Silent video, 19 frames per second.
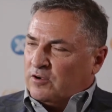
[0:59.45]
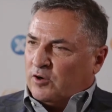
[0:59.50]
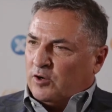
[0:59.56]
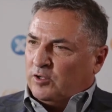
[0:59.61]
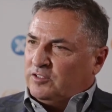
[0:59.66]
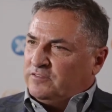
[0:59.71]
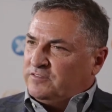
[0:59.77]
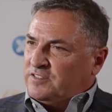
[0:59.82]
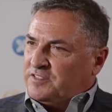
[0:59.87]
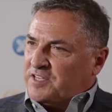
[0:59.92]

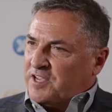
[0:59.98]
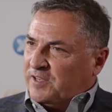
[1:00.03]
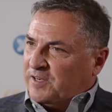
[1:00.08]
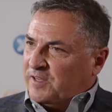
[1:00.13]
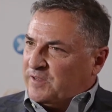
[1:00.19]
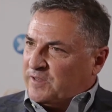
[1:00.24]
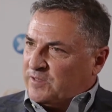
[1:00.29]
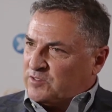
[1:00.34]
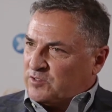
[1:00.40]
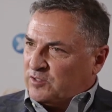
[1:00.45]
All of the
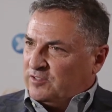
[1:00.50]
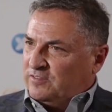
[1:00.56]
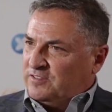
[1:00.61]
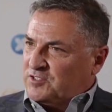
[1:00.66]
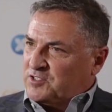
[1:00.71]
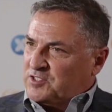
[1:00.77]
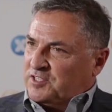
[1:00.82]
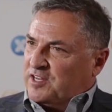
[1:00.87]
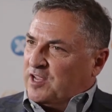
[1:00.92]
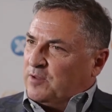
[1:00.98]
data hits all of the
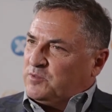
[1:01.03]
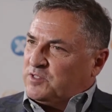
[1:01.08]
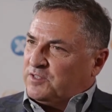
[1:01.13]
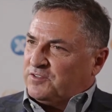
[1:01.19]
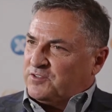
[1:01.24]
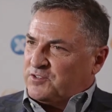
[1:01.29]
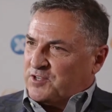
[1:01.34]
synapses at the